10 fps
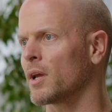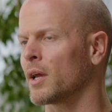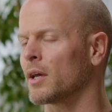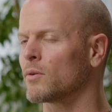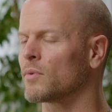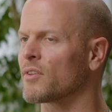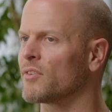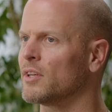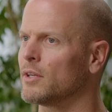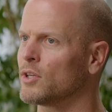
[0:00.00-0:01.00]
And one
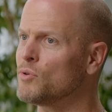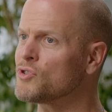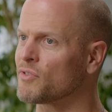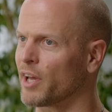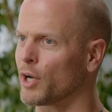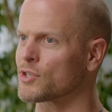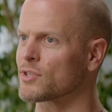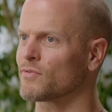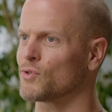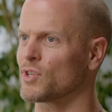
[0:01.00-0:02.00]
of the huge
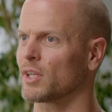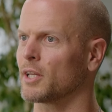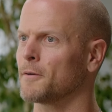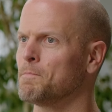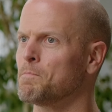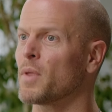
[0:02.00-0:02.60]
advantages of New Zealand,